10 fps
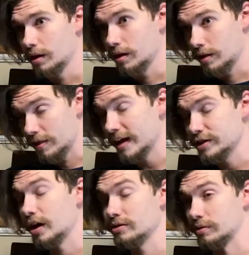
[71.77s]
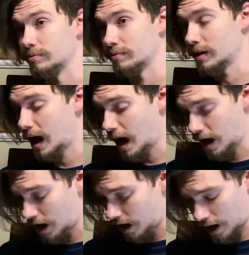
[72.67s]
That's awesome.
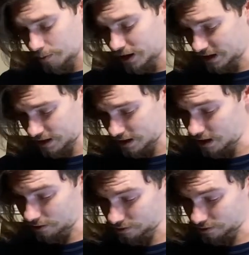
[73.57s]
I'm writing that down.